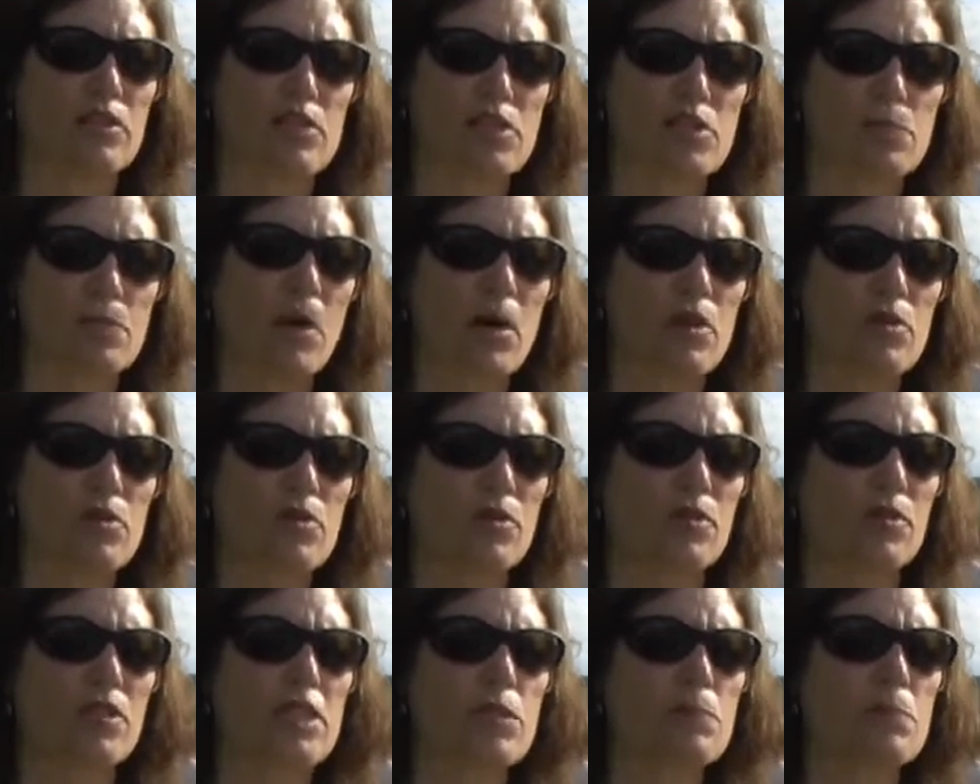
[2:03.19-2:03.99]

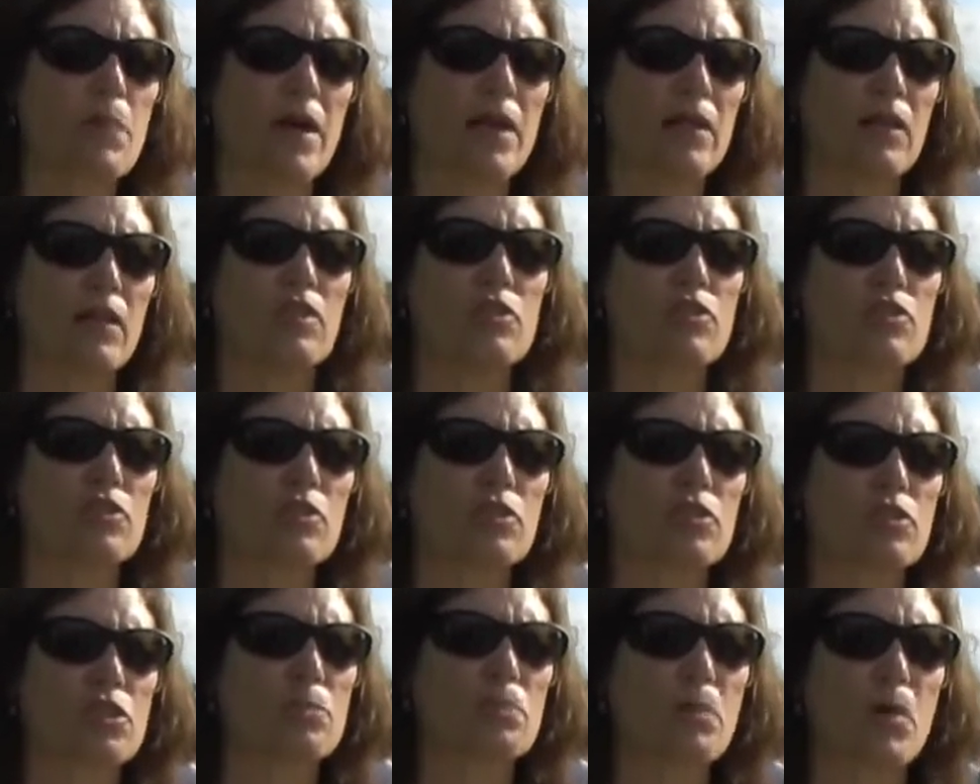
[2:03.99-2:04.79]
exposure. And these
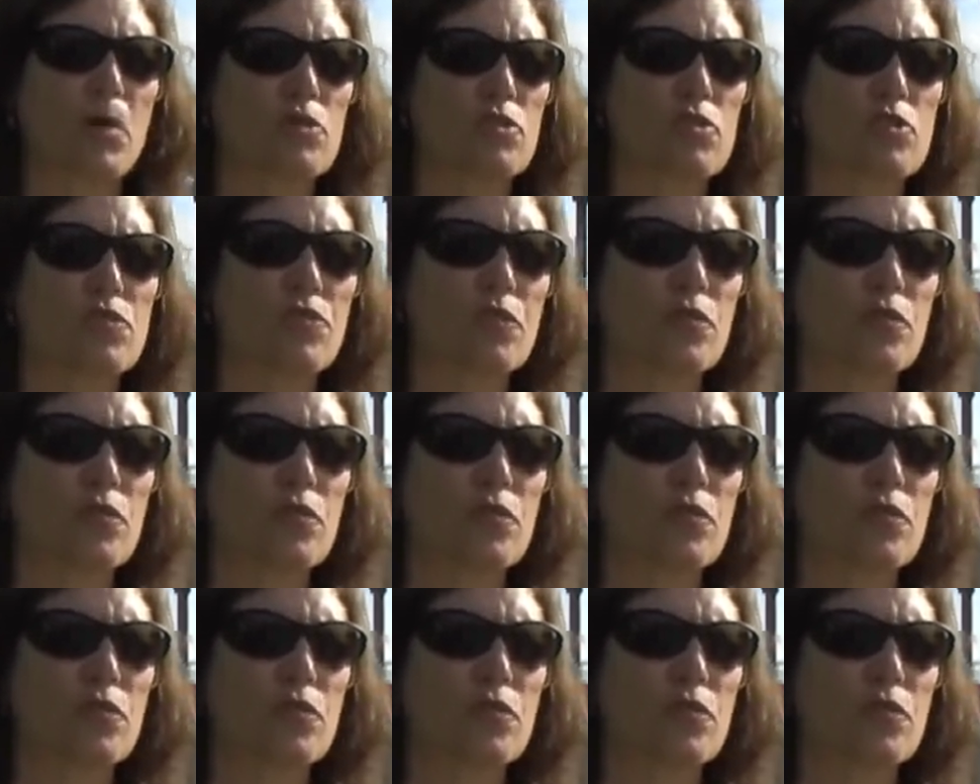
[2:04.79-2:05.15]
biological exposures,